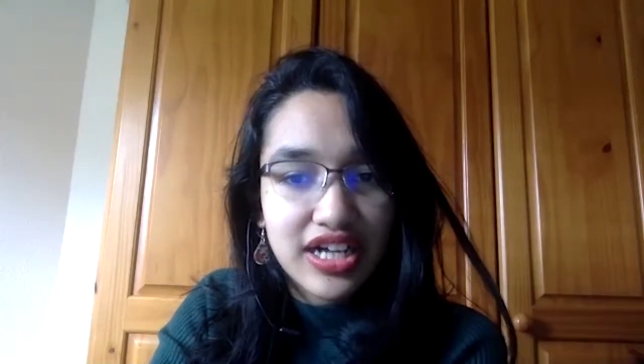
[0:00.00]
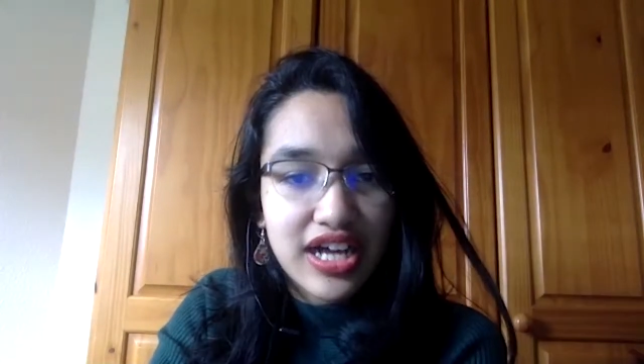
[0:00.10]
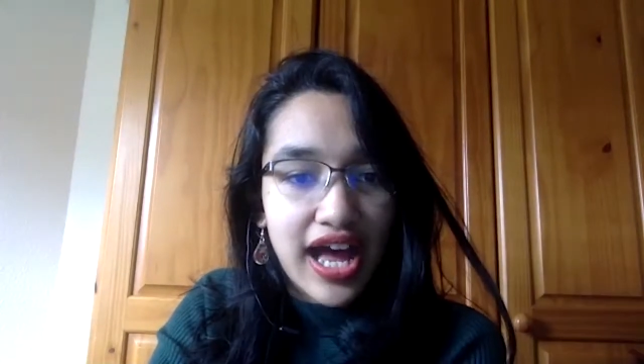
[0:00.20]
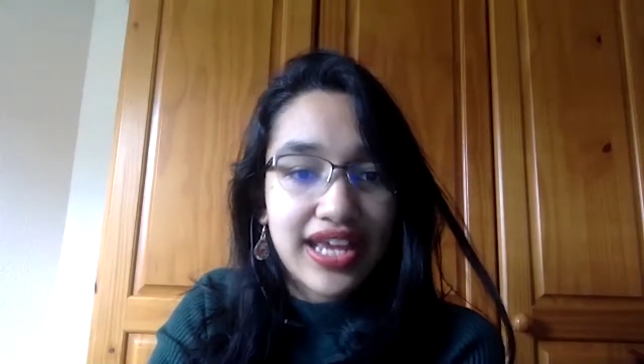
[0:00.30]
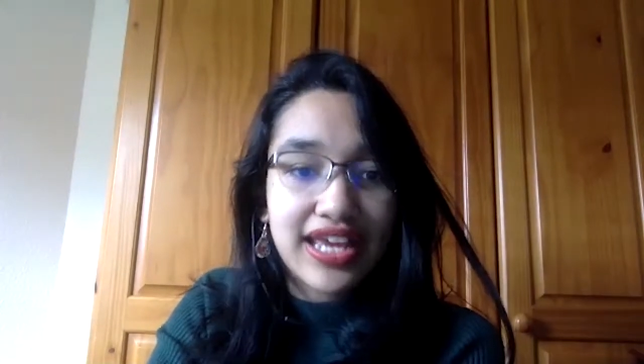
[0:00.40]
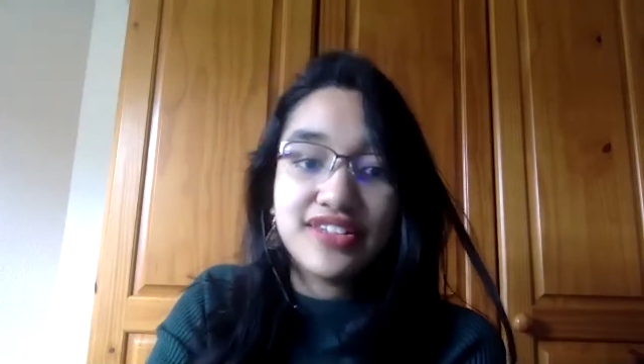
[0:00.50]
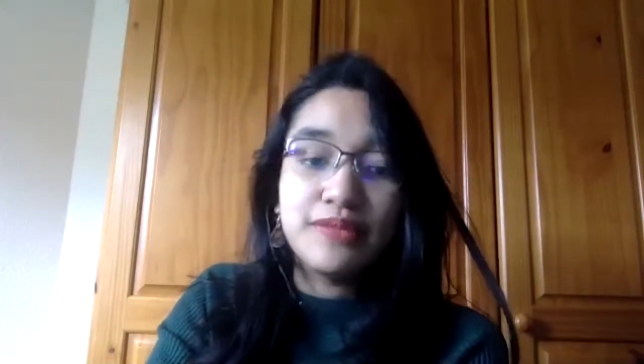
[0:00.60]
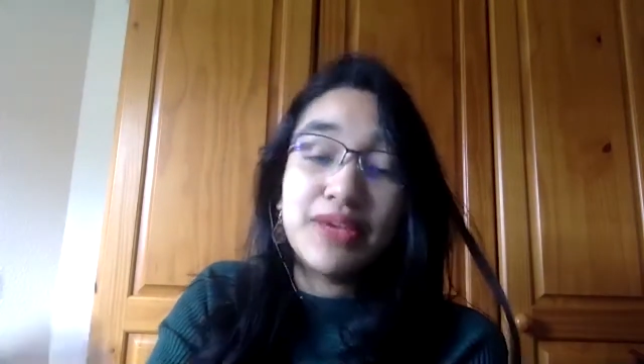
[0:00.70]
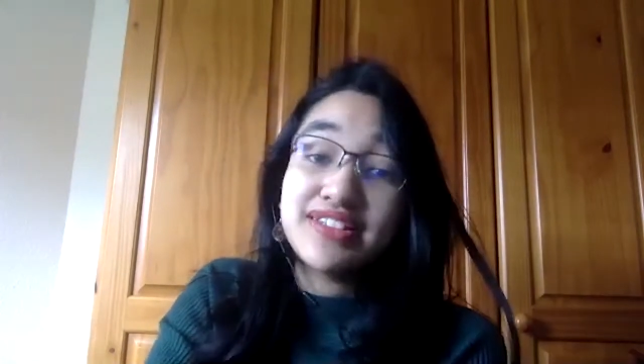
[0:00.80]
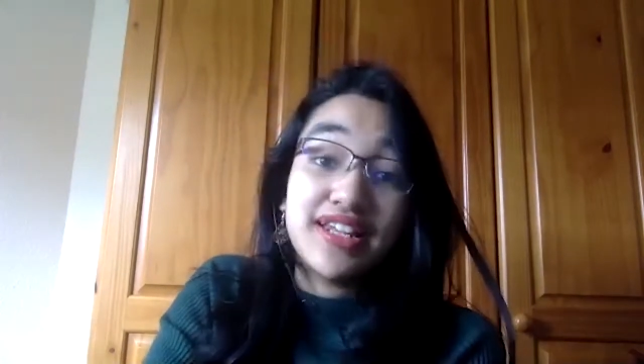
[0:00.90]
I get to
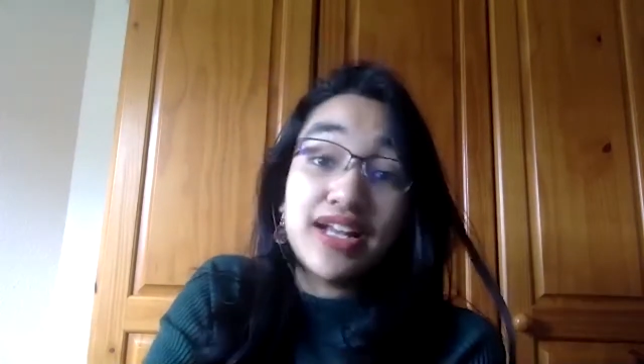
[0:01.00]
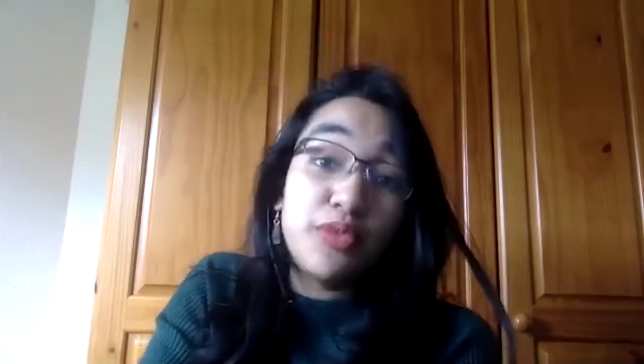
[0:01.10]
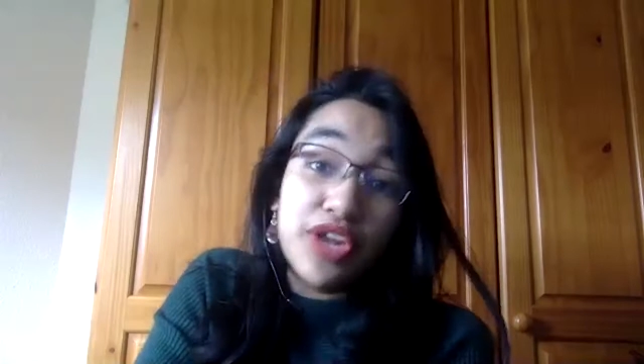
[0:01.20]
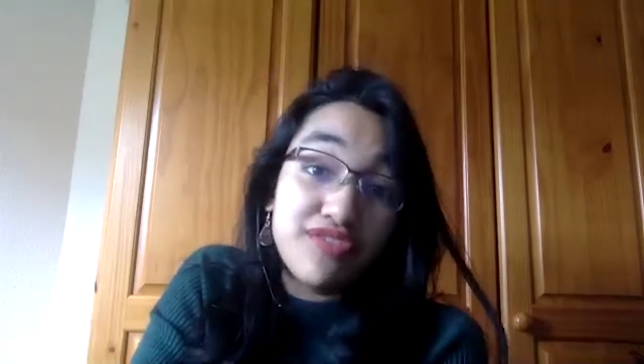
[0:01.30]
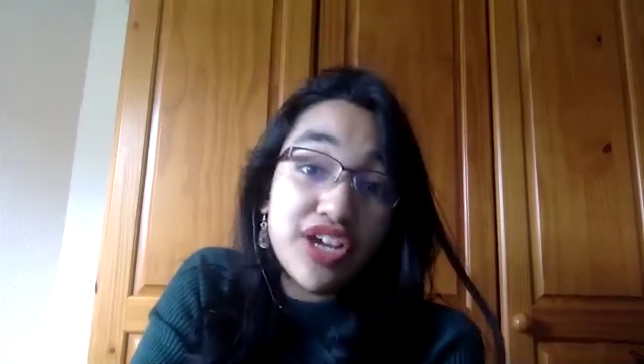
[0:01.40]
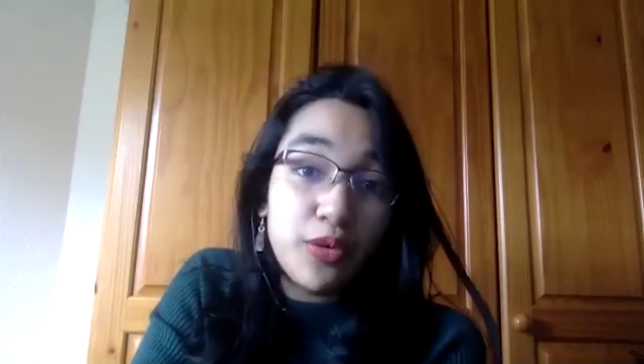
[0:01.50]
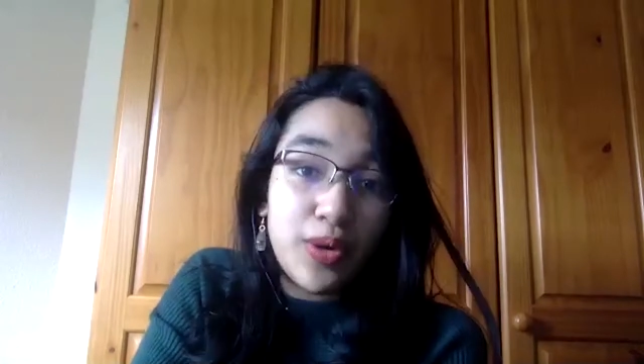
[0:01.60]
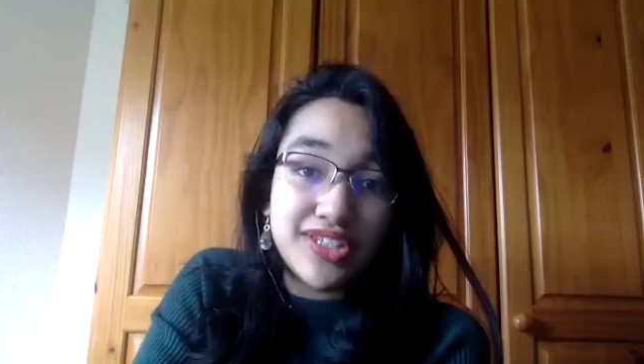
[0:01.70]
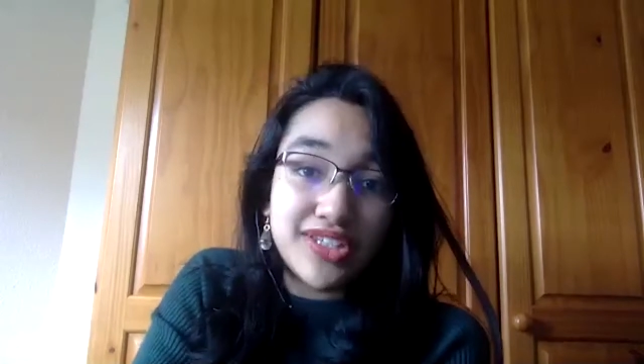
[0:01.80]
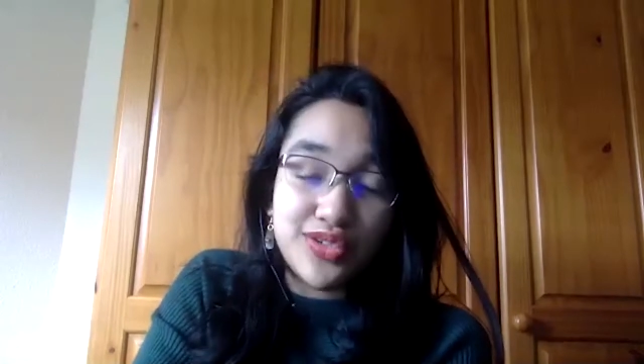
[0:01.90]
mix it up whenever I want
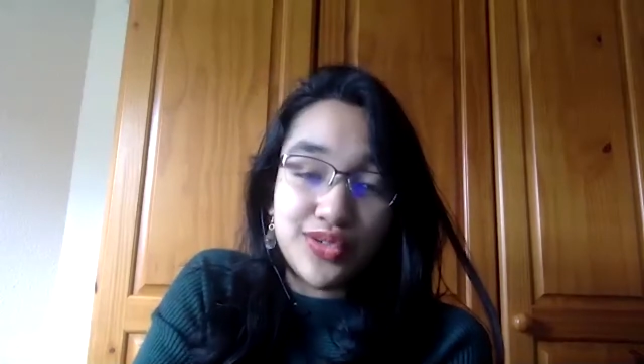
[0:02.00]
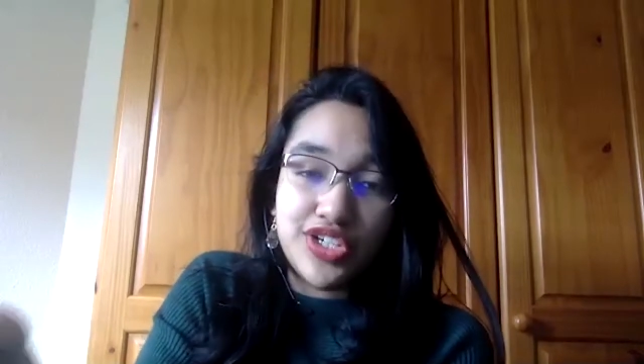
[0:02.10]
to.